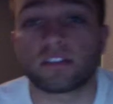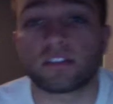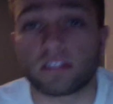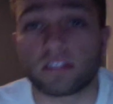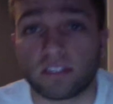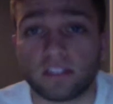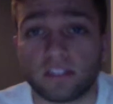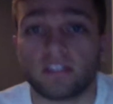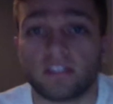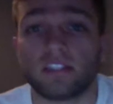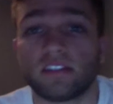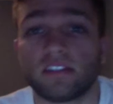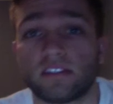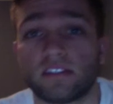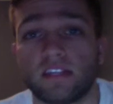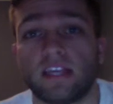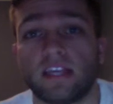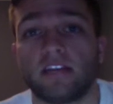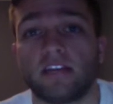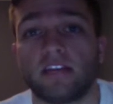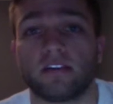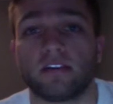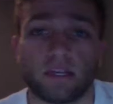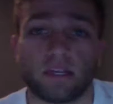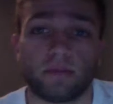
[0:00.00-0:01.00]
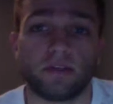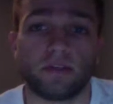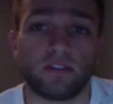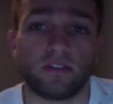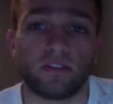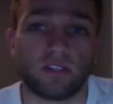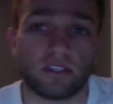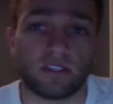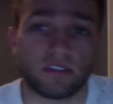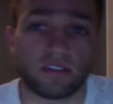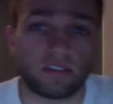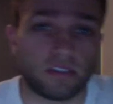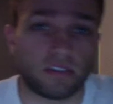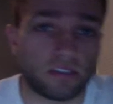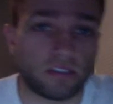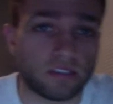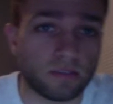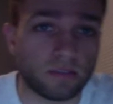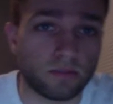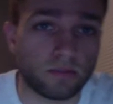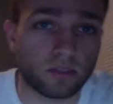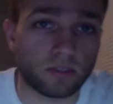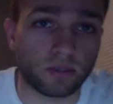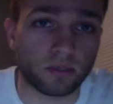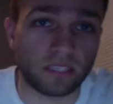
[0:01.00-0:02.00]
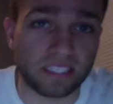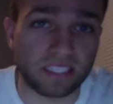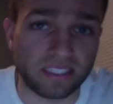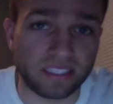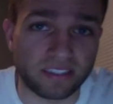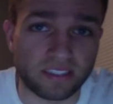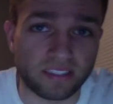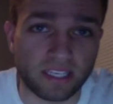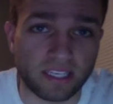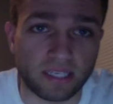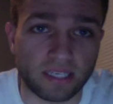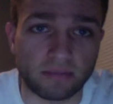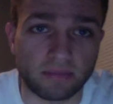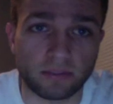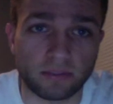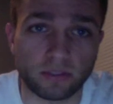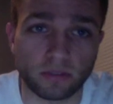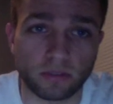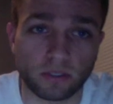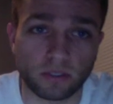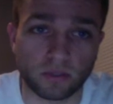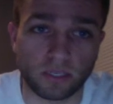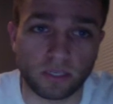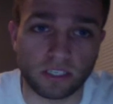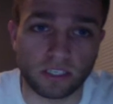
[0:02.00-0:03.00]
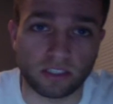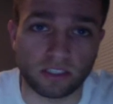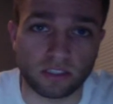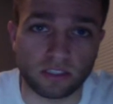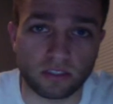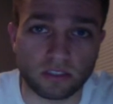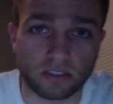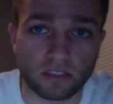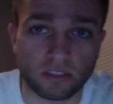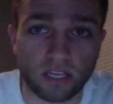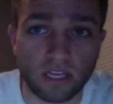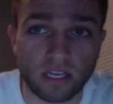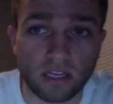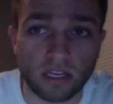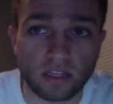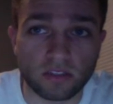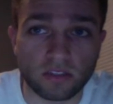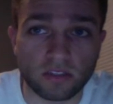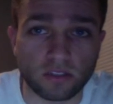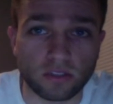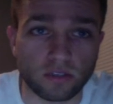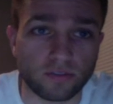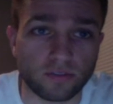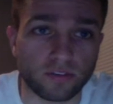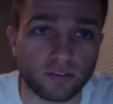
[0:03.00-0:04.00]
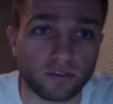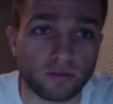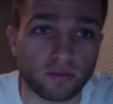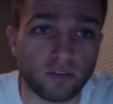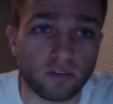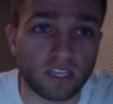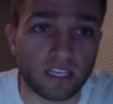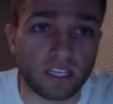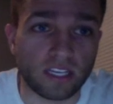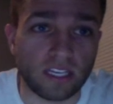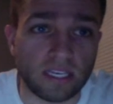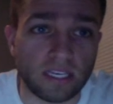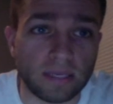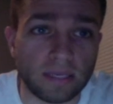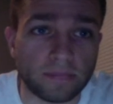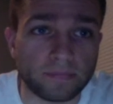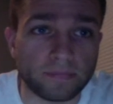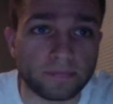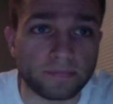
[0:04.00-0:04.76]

clearly state you're going to be using a system, so I need to set up 2 equations. So for Ricky,